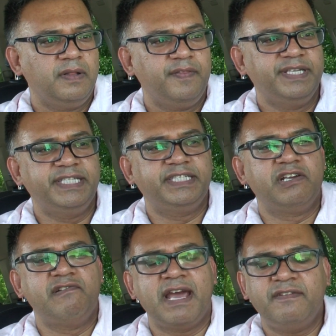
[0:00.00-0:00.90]
This is the
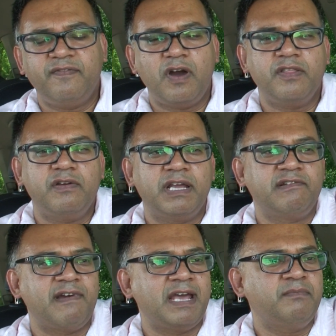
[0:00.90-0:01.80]
grandfather
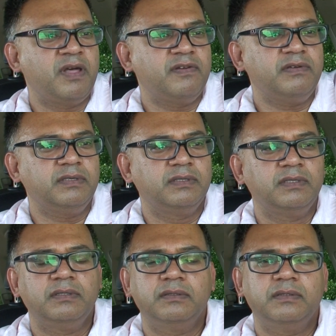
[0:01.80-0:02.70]
and grandmother
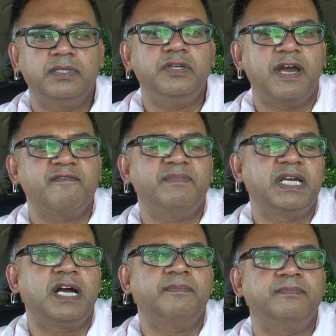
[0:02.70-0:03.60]
you have
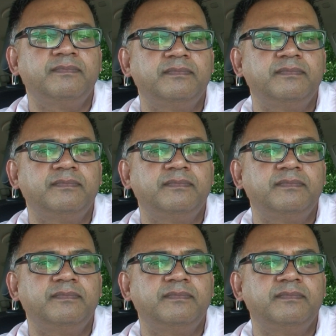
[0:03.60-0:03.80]
become.